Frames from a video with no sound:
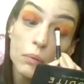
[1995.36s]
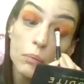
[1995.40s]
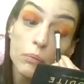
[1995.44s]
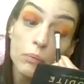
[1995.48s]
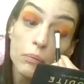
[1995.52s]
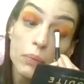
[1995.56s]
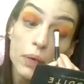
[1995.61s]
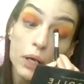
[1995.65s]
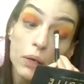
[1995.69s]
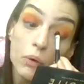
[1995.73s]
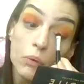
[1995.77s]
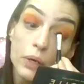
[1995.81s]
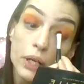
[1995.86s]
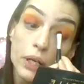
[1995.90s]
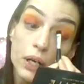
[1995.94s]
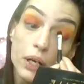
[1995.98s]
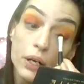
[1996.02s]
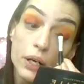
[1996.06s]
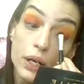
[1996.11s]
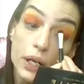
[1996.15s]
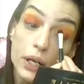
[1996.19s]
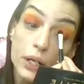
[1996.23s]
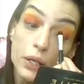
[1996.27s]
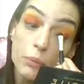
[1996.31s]
But we
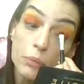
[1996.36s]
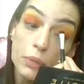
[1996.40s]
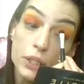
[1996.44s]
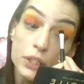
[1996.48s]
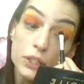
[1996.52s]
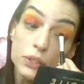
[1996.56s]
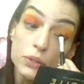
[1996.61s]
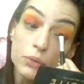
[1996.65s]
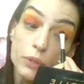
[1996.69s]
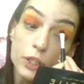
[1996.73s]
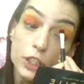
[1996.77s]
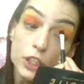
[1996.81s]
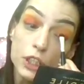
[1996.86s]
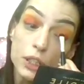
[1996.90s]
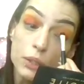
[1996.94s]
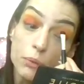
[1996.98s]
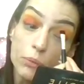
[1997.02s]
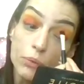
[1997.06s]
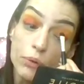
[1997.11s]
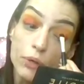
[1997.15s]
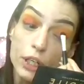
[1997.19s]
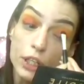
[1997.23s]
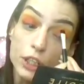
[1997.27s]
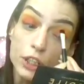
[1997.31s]
are going to be
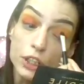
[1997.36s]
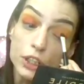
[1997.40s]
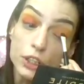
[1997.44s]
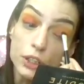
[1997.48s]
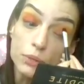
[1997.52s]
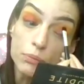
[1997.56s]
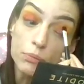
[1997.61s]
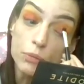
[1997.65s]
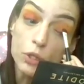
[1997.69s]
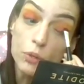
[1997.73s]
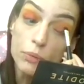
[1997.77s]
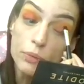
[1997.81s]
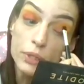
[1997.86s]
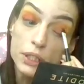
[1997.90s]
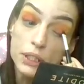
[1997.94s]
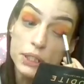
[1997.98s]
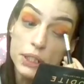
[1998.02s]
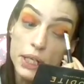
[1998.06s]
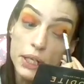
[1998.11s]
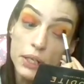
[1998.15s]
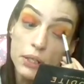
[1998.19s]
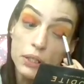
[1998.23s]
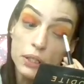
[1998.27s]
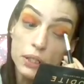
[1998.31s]
switching brushes
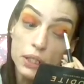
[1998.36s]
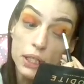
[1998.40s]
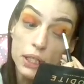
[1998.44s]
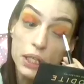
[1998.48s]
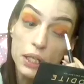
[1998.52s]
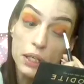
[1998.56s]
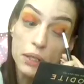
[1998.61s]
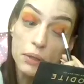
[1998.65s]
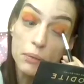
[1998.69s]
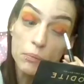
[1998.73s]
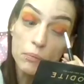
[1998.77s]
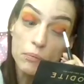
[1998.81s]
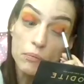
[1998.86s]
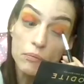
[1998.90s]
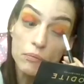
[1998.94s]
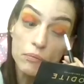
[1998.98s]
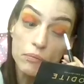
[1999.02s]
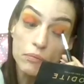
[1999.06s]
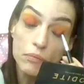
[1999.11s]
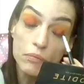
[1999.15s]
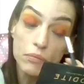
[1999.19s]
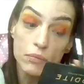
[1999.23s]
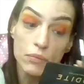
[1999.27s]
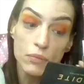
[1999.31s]
momentarily,
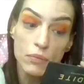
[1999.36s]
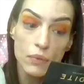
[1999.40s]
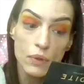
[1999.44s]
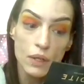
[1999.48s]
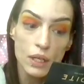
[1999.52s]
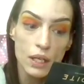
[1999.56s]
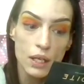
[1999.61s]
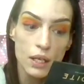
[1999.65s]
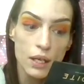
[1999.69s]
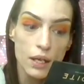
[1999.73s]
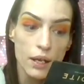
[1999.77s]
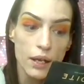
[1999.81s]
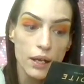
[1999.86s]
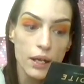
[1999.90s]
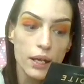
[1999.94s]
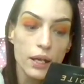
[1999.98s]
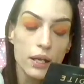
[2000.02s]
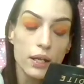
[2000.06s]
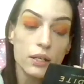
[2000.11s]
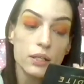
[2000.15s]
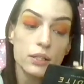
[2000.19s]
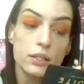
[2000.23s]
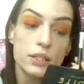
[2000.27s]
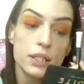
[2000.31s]

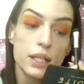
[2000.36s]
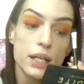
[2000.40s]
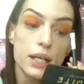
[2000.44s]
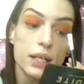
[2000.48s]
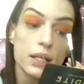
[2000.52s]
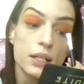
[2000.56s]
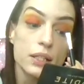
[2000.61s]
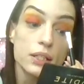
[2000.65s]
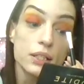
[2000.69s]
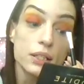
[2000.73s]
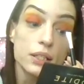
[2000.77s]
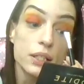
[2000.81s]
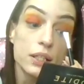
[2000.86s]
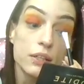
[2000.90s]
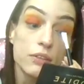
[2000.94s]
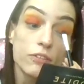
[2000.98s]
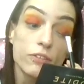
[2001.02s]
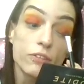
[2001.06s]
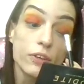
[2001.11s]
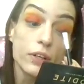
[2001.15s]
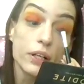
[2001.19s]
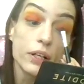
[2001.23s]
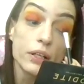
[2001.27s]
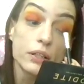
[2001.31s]
and a
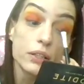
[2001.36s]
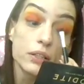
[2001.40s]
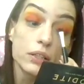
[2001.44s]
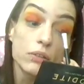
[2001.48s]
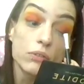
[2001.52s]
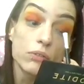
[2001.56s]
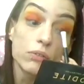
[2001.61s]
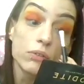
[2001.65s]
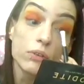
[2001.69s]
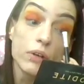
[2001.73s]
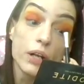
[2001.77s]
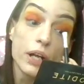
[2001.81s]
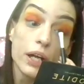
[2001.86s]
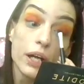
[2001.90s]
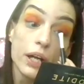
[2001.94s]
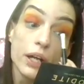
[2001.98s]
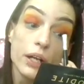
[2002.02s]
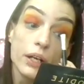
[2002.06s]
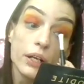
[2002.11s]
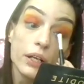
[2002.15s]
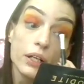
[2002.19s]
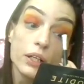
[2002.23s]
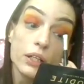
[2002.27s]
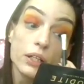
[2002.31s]
different
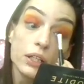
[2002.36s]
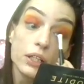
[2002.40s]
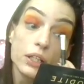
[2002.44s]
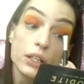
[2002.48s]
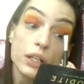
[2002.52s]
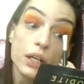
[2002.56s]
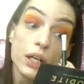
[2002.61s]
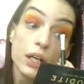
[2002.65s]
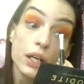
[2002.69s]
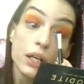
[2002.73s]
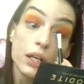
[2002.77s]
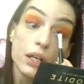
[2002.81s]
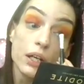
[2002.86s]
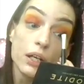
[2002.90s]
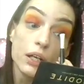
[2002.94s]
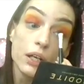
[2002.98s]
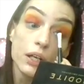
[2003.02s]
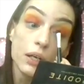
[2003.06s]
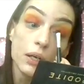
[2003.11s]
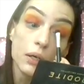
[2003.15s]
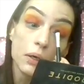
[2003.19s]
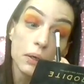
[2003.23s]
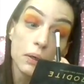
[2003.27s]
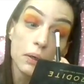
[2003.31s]
red shade.